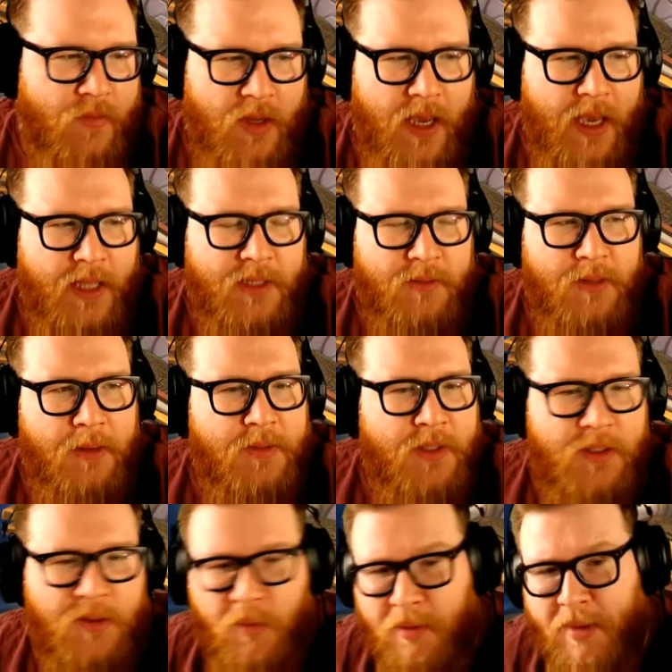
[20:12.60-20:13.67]
And sometimes
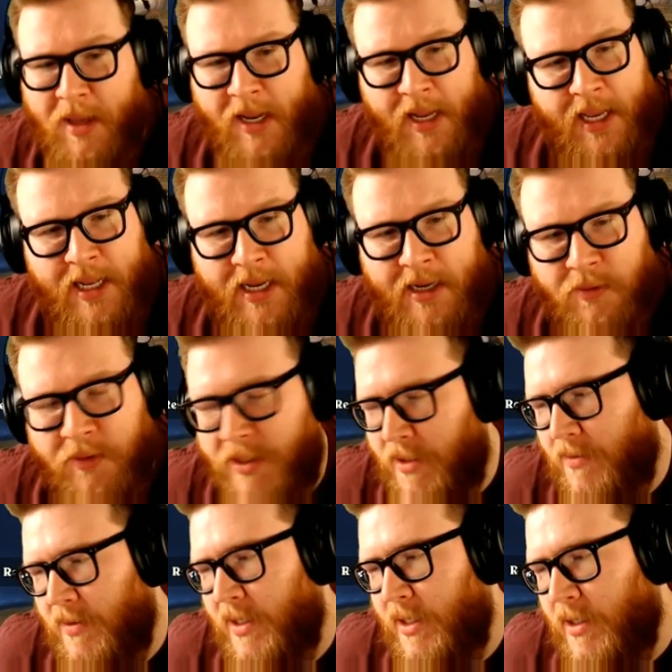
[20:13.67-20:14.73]
it's a one mana eight eight, which
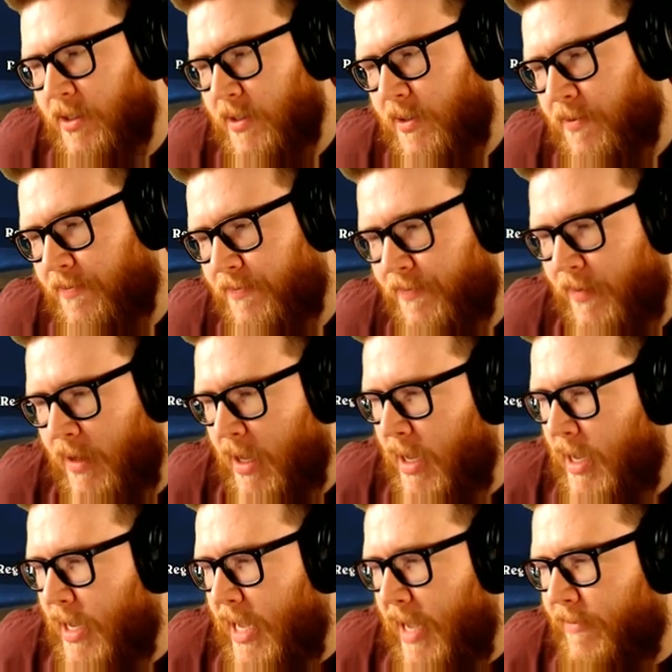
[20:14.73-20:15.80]
is really good too.
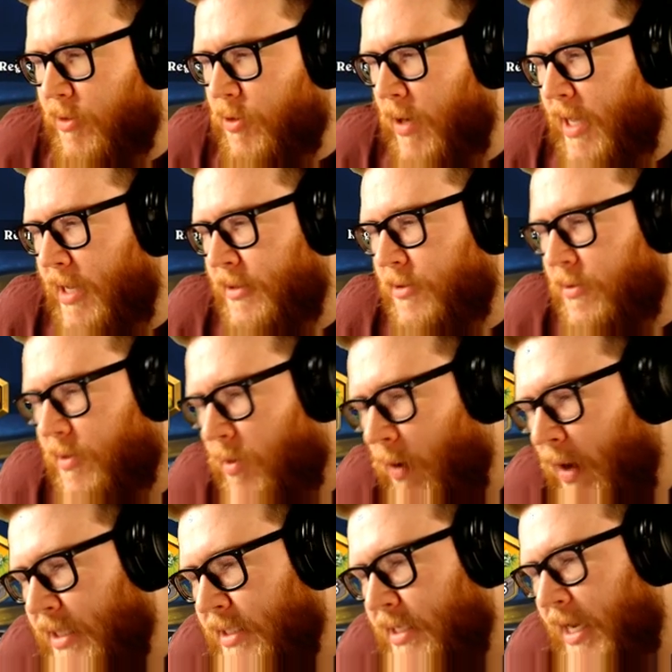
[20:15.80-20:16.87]
Have you tried a Druid
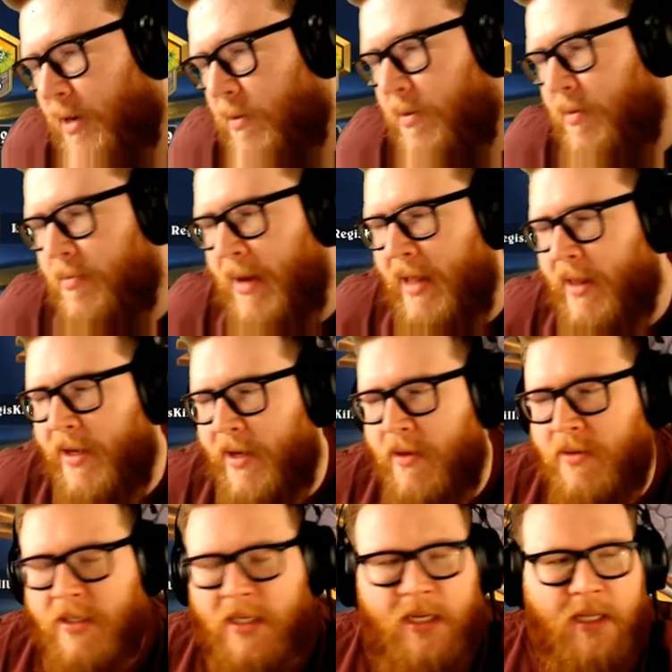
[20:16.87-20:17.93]
Quest deck with
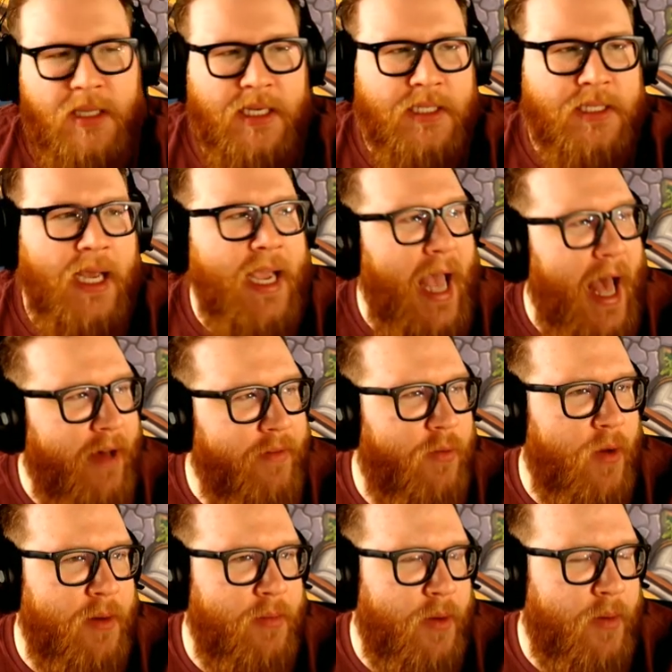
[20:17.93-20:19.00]
Malagos and Elise? I have
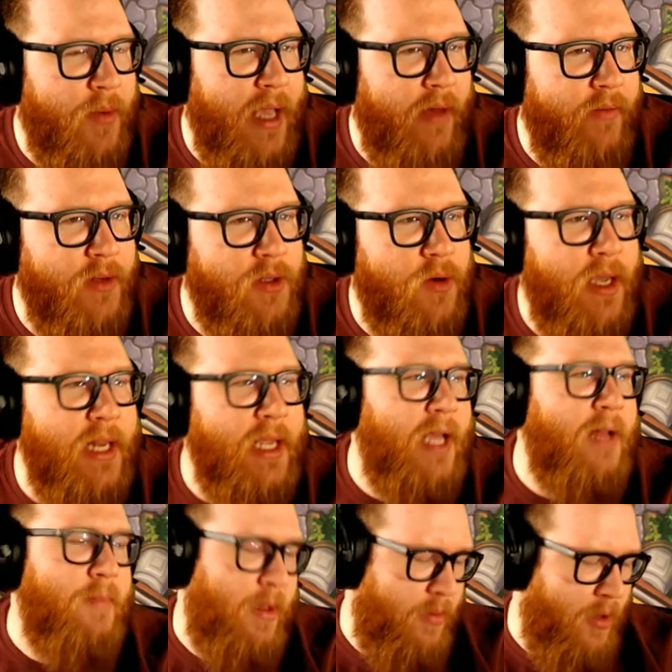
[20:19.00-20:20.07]
one, but we haven't tried it
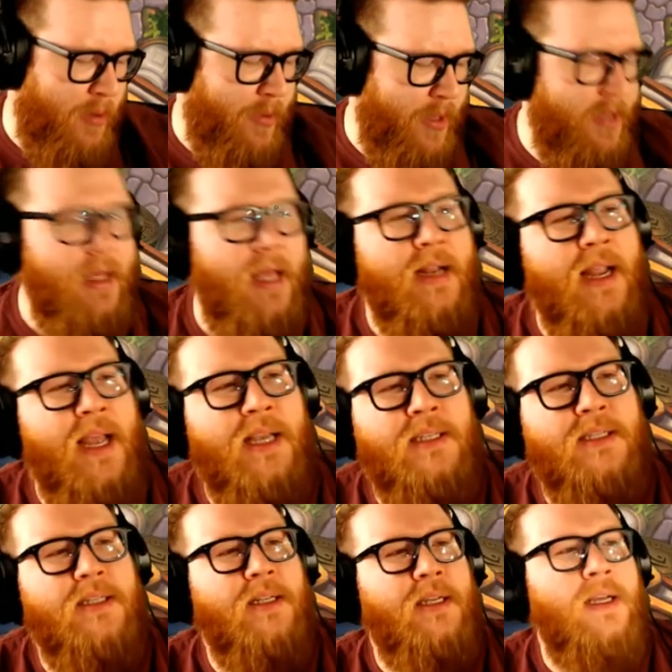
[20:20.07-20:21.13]
yet. Maybe I'll play that next.